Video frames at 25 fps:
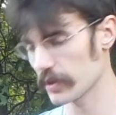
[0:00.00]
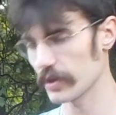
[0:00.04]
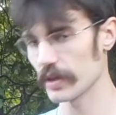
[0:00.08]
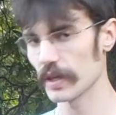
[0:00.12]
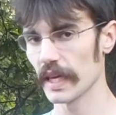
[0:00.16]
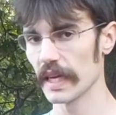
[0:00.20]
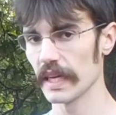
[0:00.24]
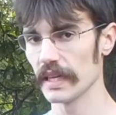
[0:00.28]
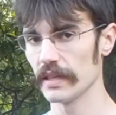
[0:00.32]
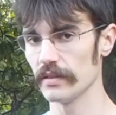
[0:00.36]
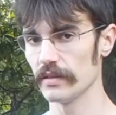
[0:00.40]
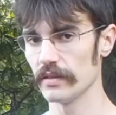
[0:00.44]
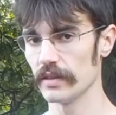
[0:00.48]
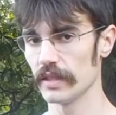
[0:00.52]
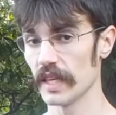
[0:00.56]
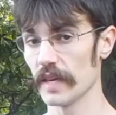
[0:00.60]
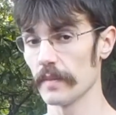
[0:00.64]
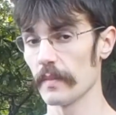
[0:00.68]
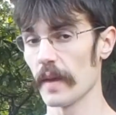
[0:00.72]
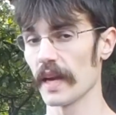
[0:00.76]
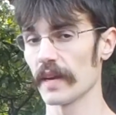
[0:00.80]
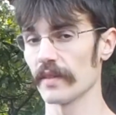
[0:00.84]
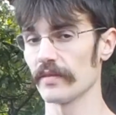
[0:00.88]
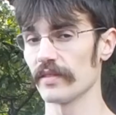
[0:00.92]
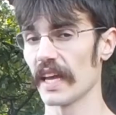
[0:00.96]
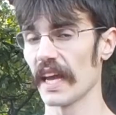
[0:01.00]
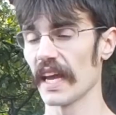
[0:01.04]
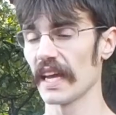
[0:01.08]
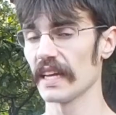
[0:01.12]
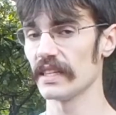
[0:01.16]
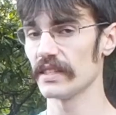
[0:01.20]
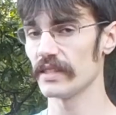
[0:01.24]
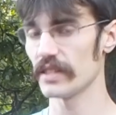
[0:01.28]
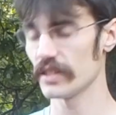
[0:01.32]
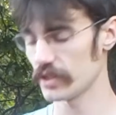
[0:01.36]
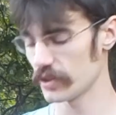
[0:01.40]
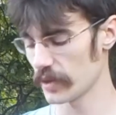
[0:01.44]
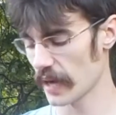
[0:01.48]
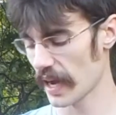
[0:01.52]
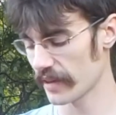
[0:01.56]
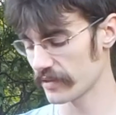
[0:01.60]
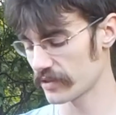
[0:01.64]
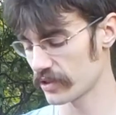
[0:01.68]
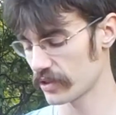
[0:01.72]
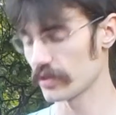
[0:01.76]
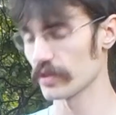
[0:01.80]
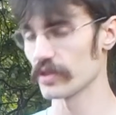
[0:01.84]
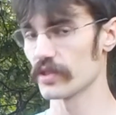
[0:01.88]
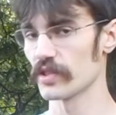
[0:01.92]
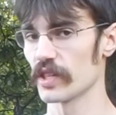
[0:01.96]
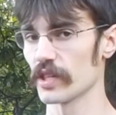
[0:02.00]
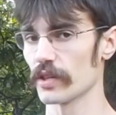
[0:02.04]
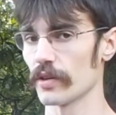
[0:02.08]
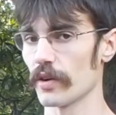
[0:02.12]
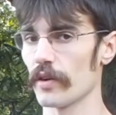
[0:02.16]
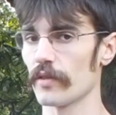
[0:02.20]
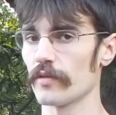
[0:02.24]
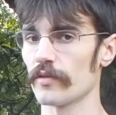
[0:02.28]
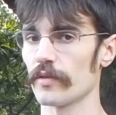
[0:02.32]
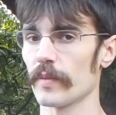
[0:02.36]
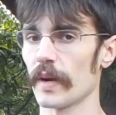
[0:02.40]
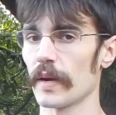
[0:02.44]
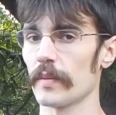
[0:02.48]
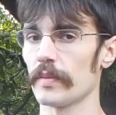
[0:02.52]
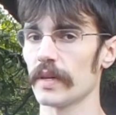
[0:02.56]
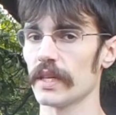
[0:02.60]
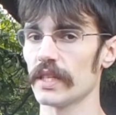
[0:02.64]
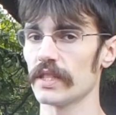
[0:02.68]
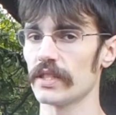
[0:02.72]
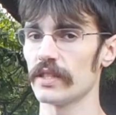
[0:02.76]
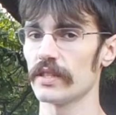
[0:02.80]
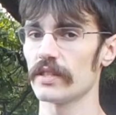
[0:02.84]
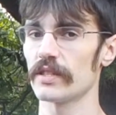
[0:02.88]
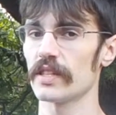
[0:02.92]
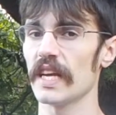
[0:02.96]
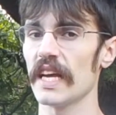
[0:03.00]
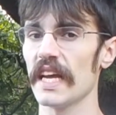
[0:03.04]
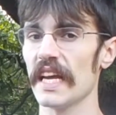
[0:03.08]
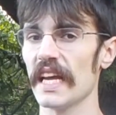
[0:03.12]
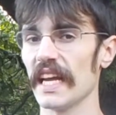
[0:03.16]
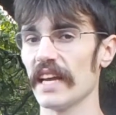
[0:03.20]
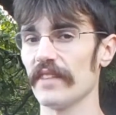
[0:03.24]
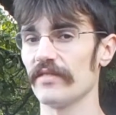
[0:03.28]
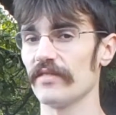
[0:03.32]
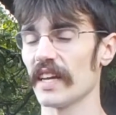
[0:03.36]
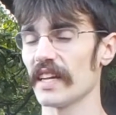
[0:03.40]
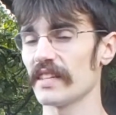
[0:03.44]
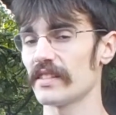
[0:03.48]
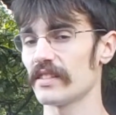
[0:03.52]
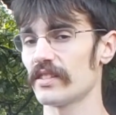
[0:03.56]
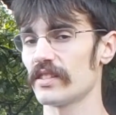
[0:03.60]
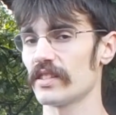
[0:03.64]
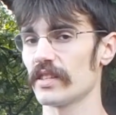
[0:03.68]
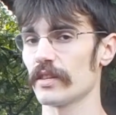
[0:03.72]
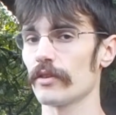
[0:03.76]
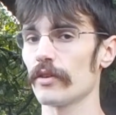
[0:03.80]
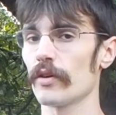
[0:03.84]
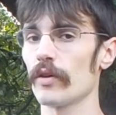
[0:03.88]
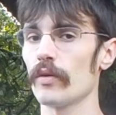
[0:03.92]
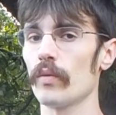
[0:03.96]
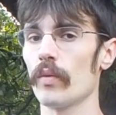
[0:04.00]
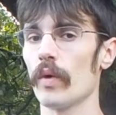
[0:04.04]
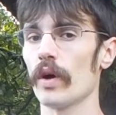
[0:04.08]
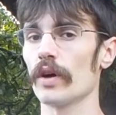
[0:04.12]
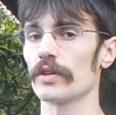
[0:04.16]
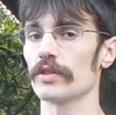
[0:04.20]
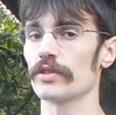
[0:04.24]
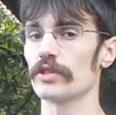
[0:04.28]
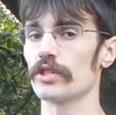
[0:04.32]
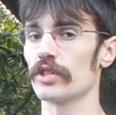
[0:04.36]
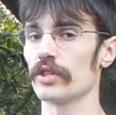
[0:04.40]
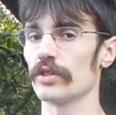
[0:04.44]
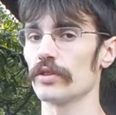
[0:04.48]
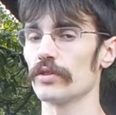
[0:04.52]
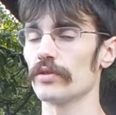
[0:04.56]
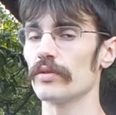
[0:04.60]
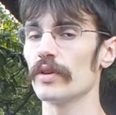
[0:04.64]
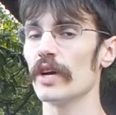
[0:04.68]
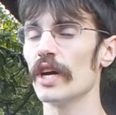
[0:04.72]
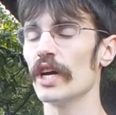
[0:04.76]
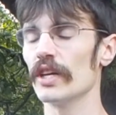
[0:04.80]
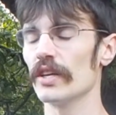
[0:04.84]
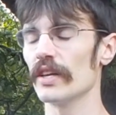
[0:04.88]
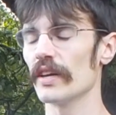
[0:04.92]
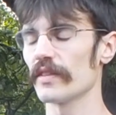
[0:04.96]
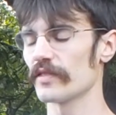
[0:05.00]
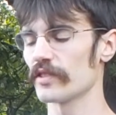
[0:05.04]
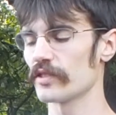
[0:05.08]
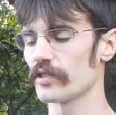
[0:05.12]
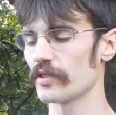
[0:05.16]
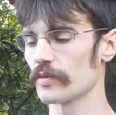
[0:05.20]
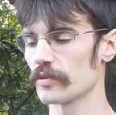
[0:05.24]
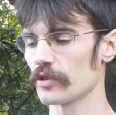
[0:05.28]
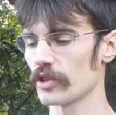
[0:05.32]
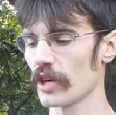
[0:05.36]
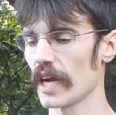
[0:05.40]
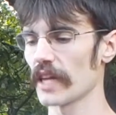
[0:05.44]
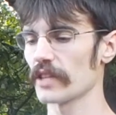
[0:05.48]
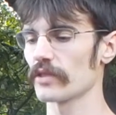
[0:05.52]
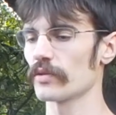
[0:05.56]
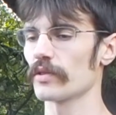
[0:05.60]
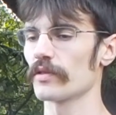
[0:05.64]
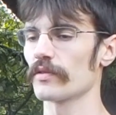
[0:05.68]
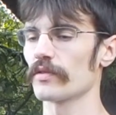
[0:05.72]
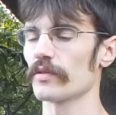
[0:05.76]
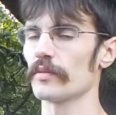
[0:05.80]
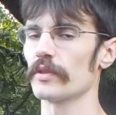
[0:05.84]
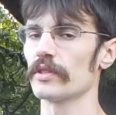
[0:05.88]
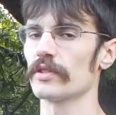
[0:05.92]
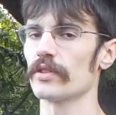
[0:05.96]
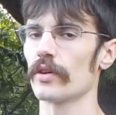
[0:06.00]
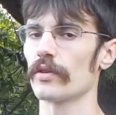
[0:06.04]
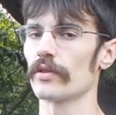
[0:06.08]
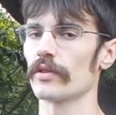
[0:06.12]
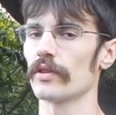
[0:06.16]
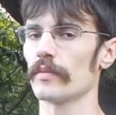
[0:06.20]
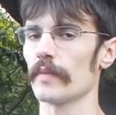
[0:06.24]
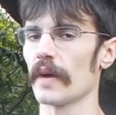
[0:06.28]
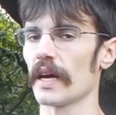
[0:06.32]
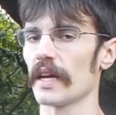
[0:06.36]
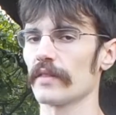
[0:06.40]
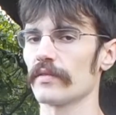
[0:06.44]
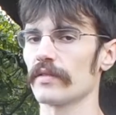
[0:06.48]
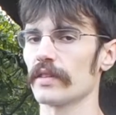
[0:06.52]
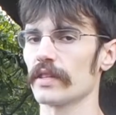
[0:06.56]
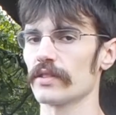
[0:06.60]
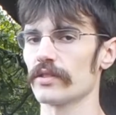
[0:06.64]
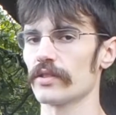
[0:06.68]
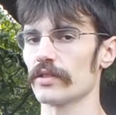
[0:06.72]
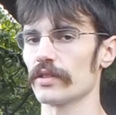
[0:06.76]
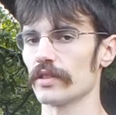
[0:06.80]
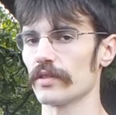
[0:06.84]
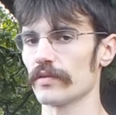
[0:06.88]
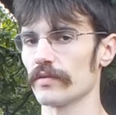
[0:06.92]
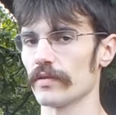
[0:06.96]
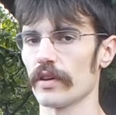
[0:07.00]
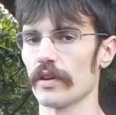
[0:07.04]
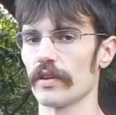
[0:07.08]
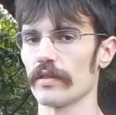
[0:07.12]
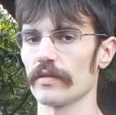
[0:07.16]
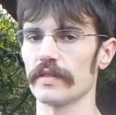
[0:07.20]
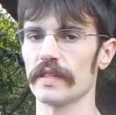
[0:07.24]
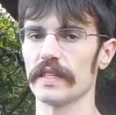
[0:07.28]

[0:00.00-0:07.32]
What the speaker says: in the amount of candies that you have, so the 0 for my Pidgeys, if that's 0, 1, or 2, you have to subtract 1 from the total amount of things you can evolve.